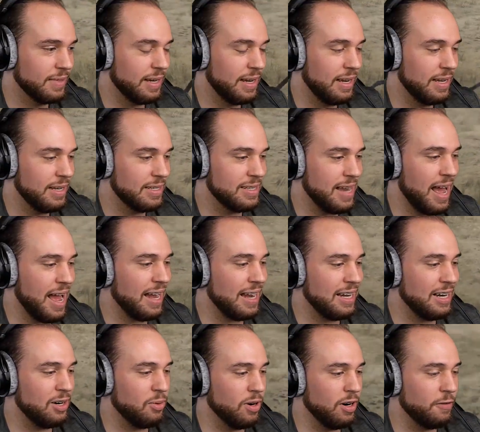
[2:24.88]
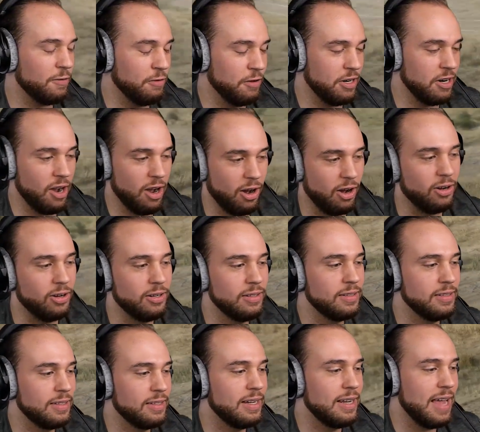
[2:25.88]
It's not gonna work for y'all.
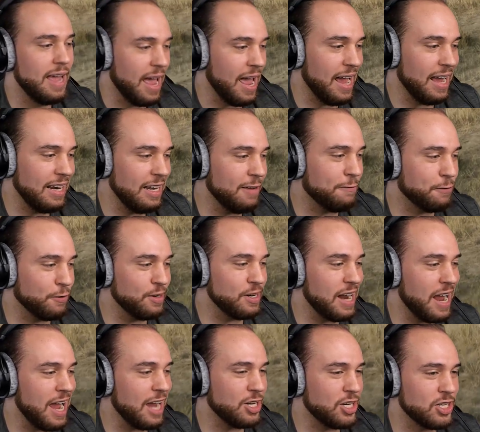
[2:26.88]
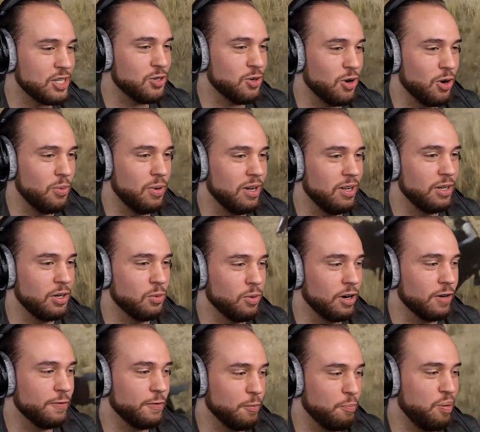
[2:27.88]
Any free agents who are willing to
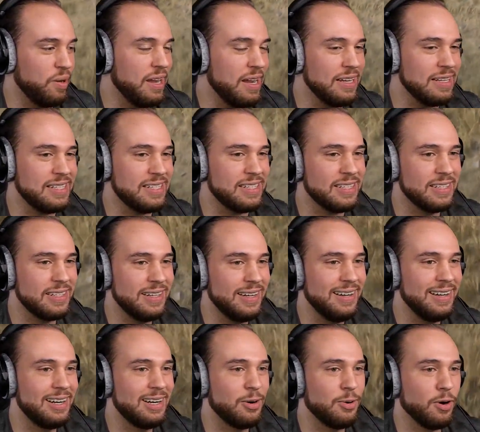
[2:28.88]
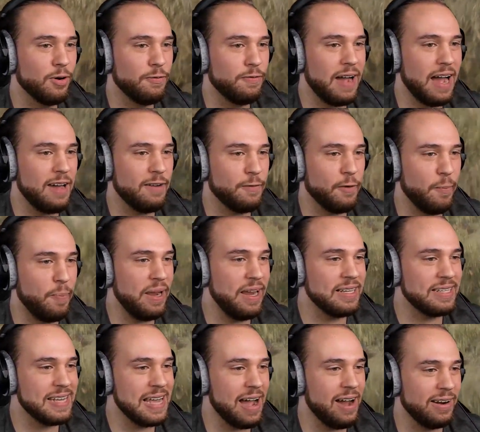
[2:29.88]
work for peace, we're fighting for
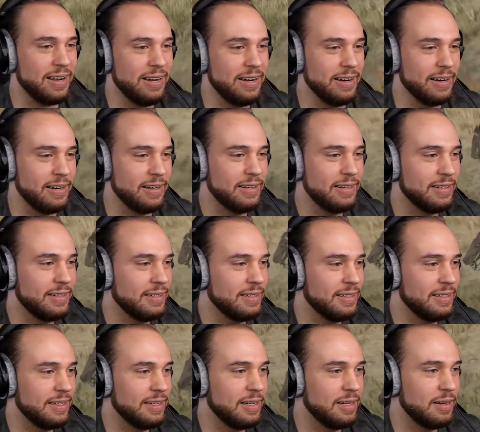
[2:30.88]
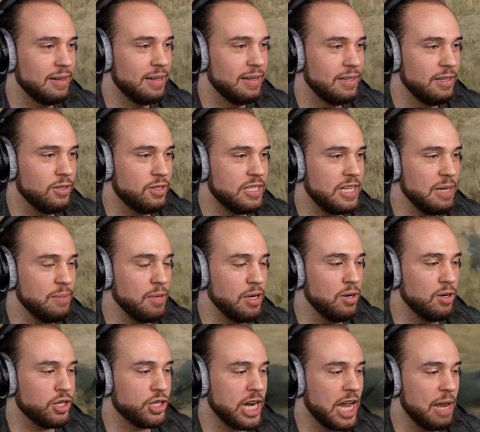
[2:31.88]
peace out here. You see
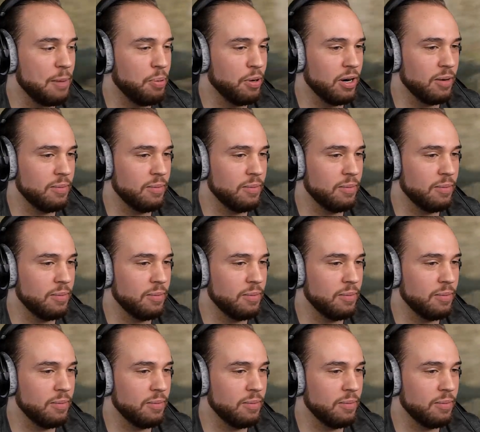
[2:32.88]
Moonshine, put him